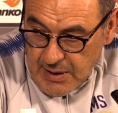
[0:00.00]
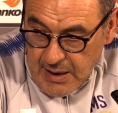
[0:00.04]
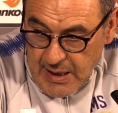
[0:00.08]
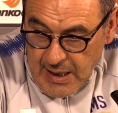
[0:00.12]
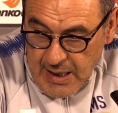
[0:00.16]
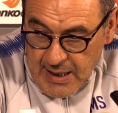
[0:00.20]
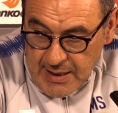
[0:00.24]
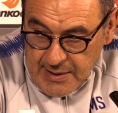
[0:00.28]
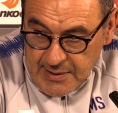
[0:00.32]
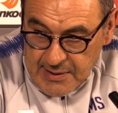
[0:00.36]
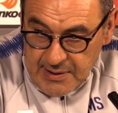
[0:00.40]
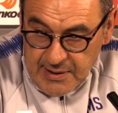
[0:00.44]

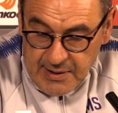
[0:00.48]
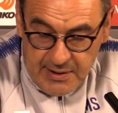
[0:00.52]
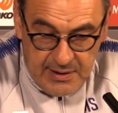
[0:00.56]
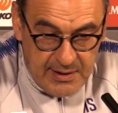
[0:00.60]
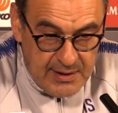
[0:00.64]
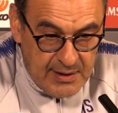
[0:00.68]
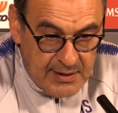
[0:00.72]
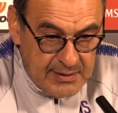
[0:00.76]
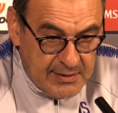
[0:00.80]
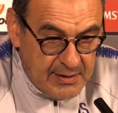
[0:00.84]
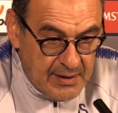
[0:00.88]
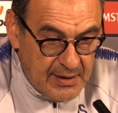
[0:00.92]
I think
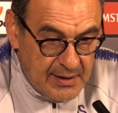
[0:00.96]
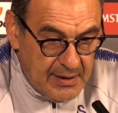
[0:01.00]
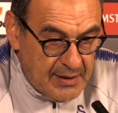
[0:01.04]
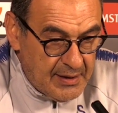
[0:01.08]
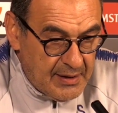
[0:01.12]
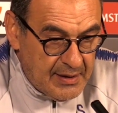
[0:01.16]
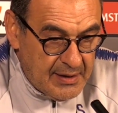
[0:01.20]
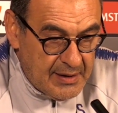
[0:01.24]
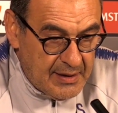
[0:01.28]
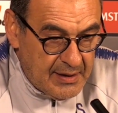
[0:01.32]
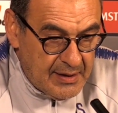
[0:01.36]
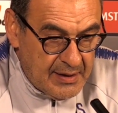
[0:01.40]
that
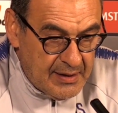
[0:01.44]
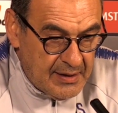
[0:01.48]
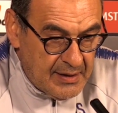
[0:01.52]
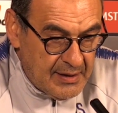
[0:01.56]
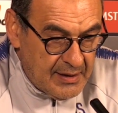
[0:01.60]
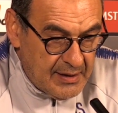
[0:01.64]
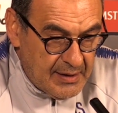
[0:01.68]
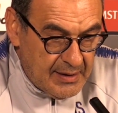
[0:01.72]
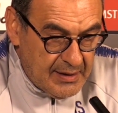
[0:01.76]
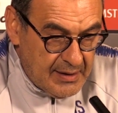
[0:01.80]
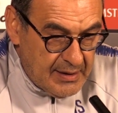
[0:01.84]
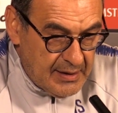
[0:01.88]

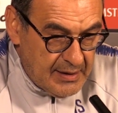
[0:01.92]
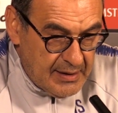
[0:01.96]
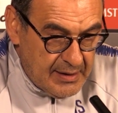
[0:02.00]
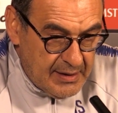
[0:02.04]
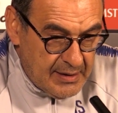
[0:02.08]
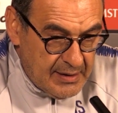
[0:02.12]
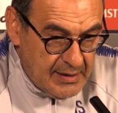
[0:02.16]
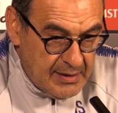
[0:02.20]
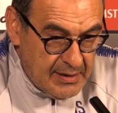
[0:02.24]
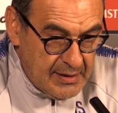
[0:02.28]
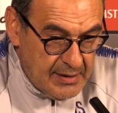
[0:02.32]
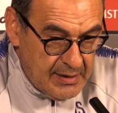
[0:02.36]

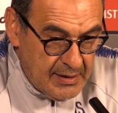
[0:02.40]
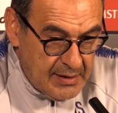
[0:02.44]
uh, uh,